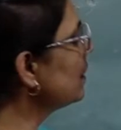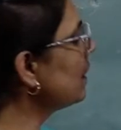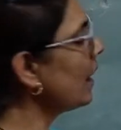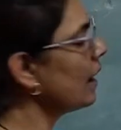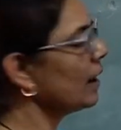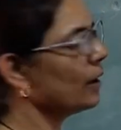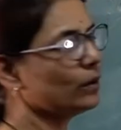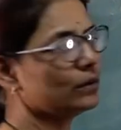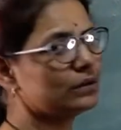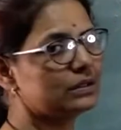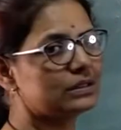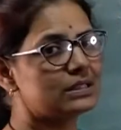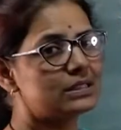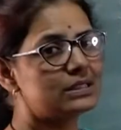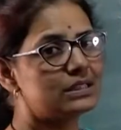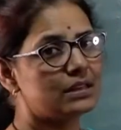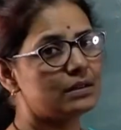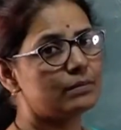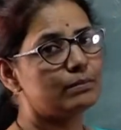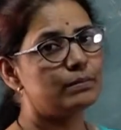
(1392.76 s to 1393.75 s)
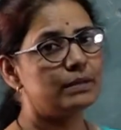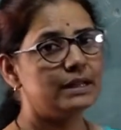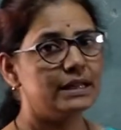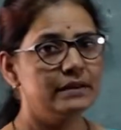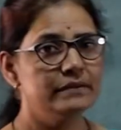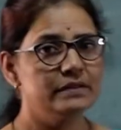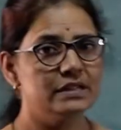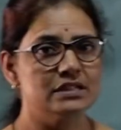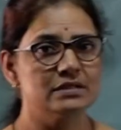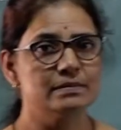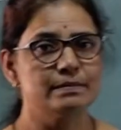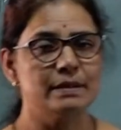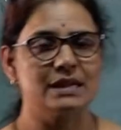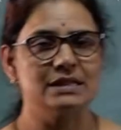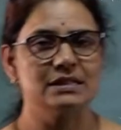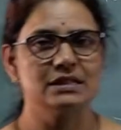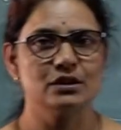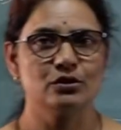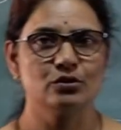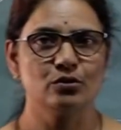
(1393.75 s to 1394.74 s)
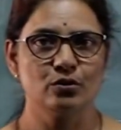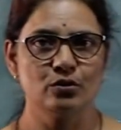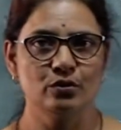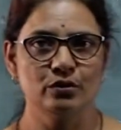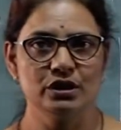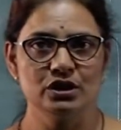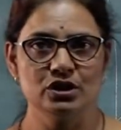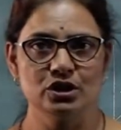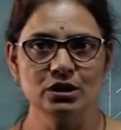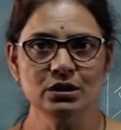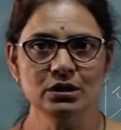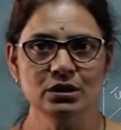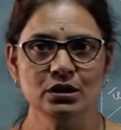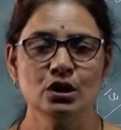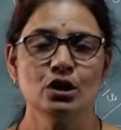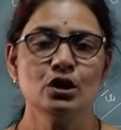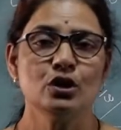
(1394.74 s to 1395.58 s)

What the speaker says: lie on the same plane which is passing through origin.